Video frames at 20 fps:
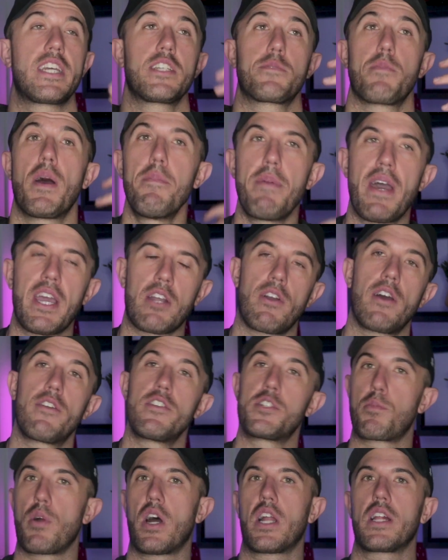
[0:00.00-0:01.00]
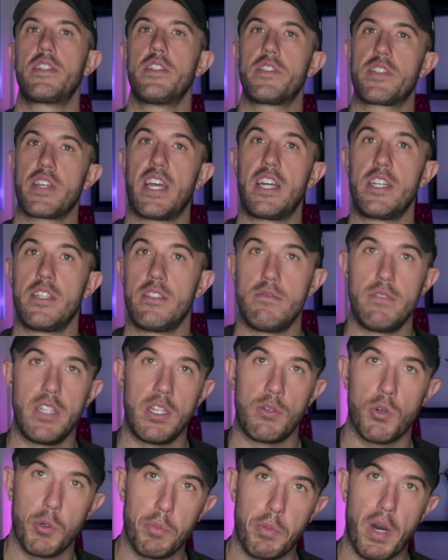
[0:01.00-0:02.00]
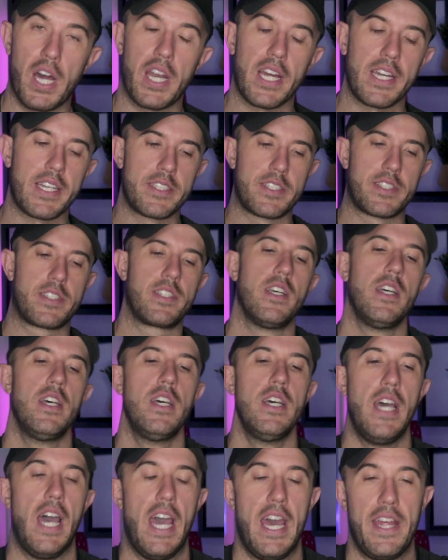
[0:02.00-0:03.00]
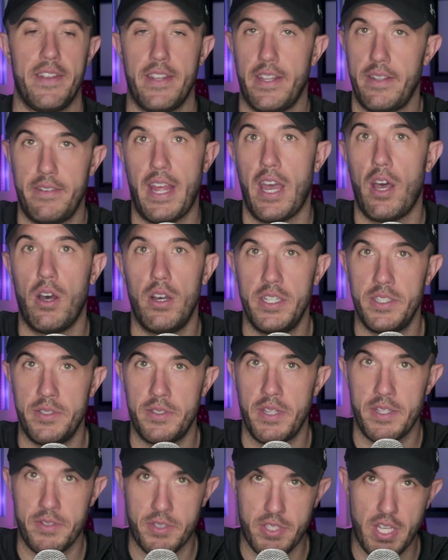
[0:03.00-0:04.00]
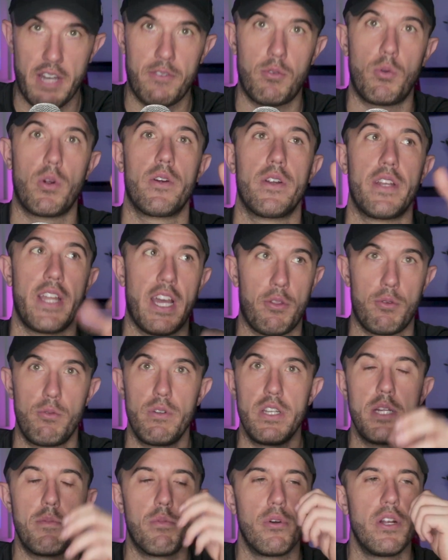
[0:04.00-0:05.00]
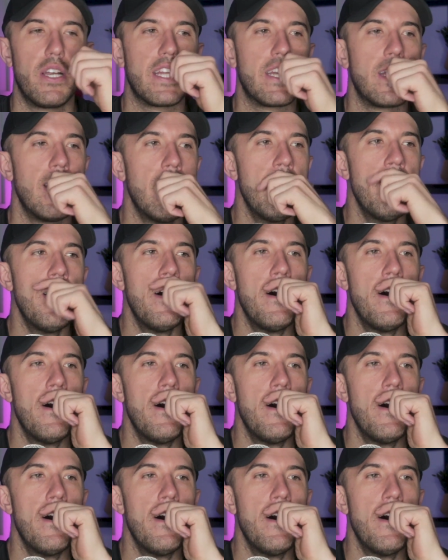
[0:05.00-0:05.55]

Because my background is product design in robotics and software and now 3D printing.